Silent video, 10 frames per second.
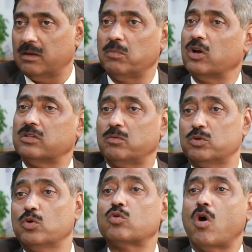because there was
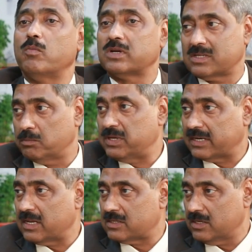no commerce subject
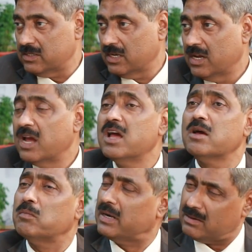as such.
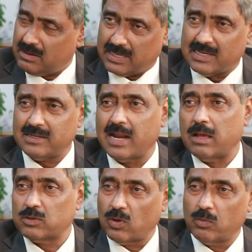But as I said, I
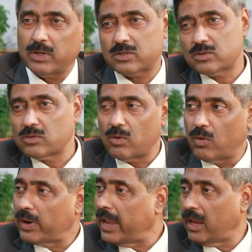was always
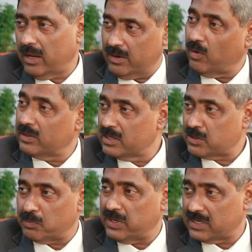okay in all the
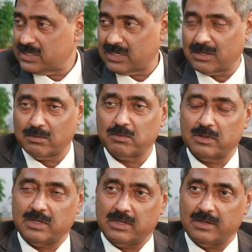subjects.
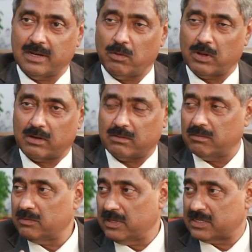Never
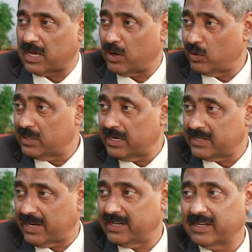this side or that
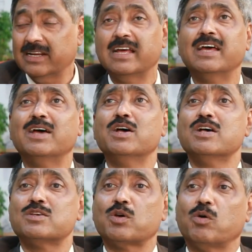side.
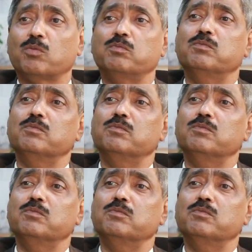So